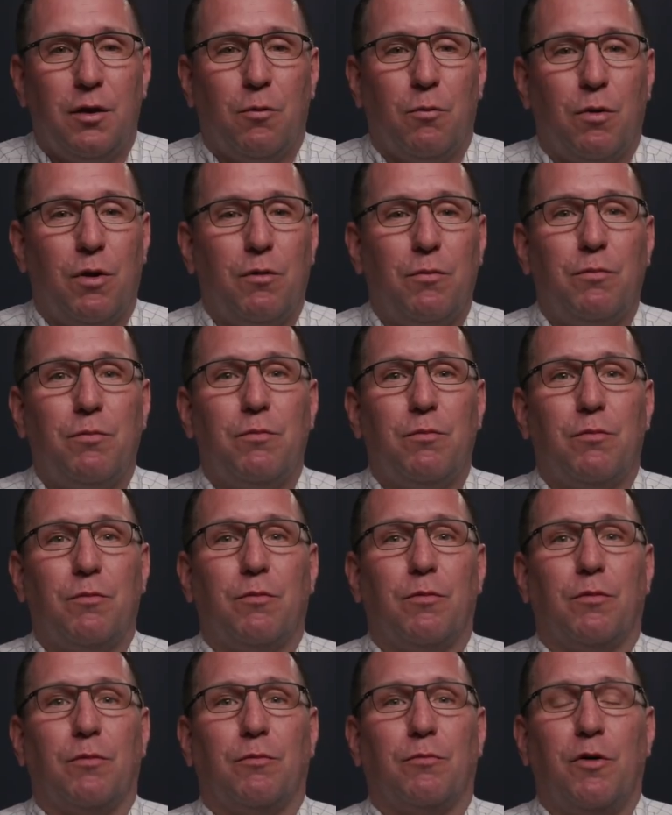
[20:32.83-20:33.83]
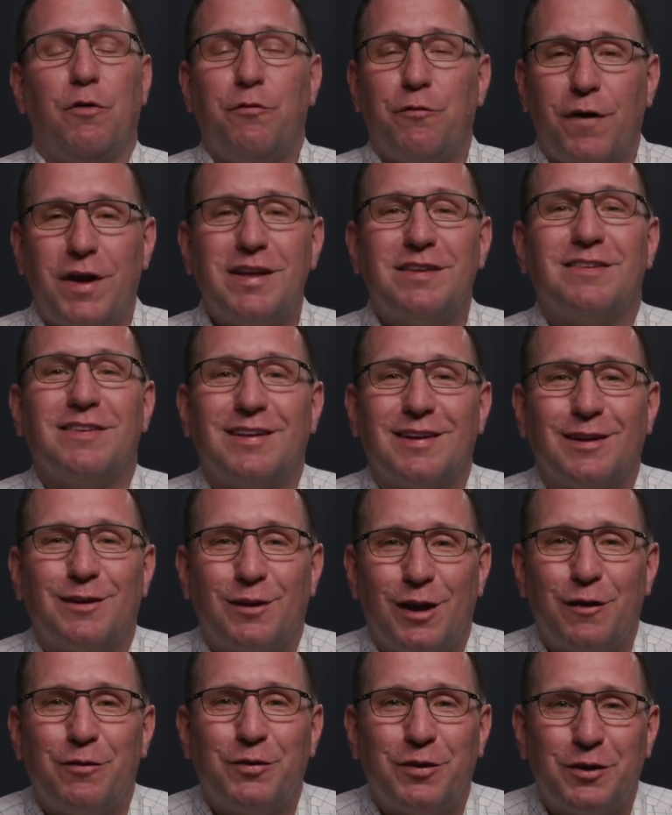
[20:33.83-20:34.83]
Well, we're facing a
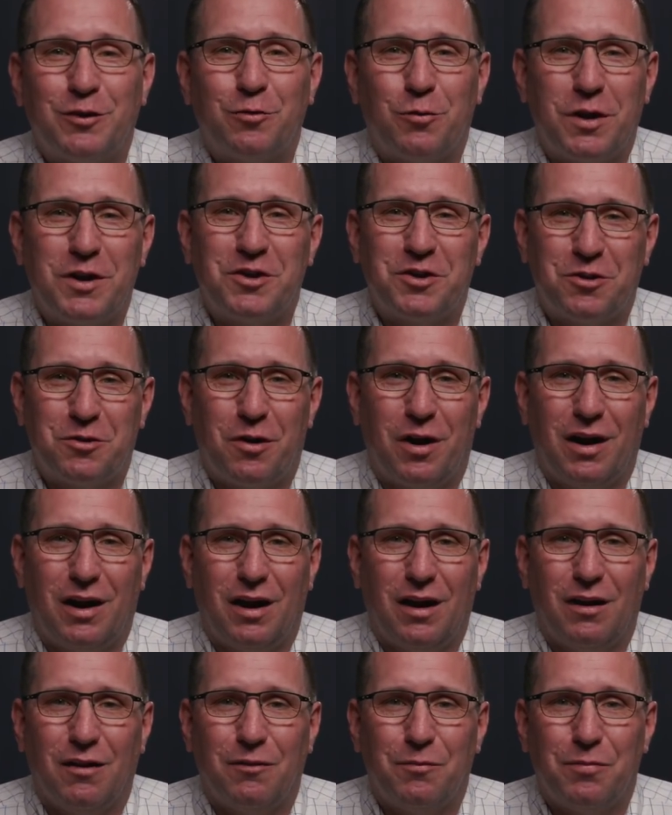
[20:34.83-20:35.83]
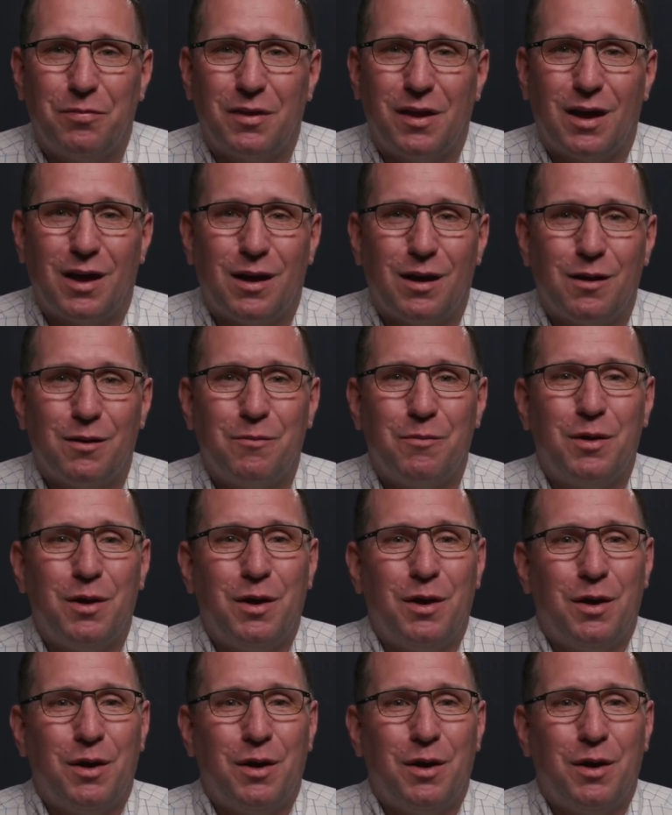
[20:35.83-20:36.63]
tough situation right now. Um,